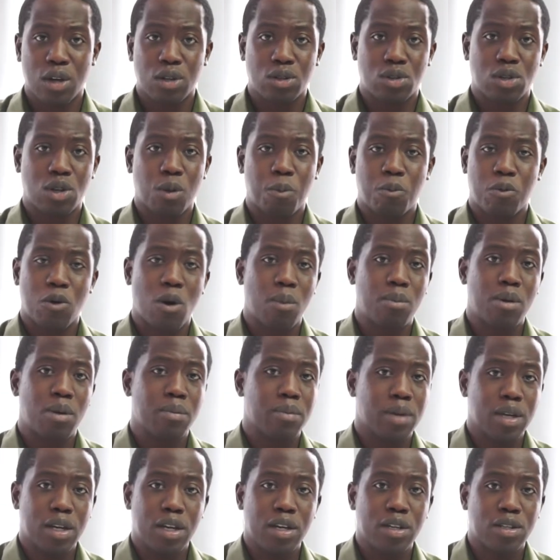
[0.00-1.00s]
So the
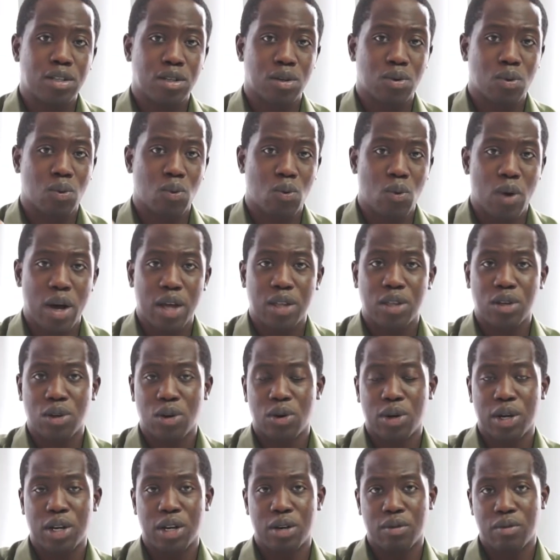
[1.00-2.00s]
problem isn't whether
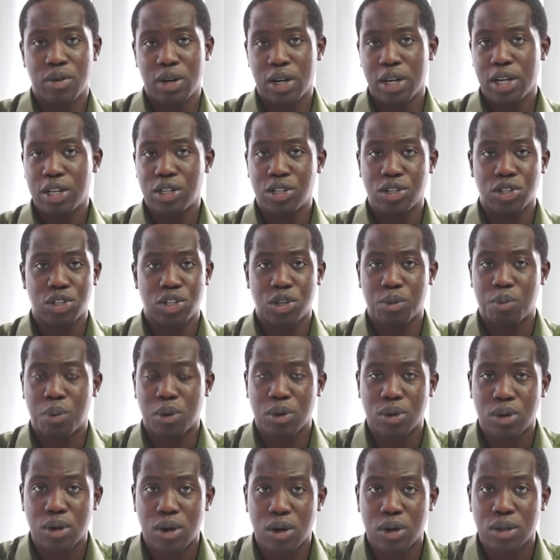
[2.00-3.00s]
you're in a relationship
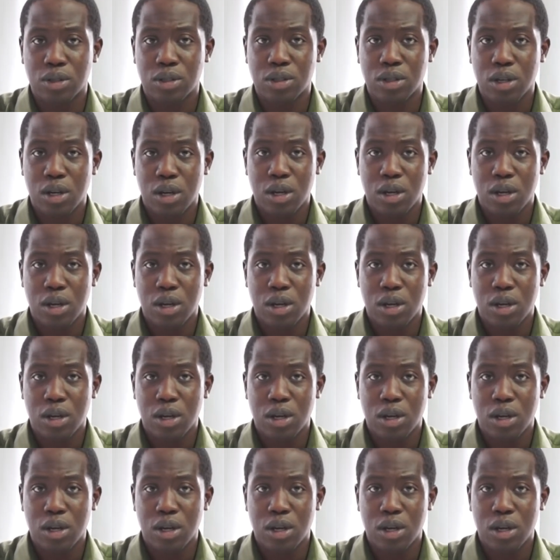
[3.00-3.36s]
or not.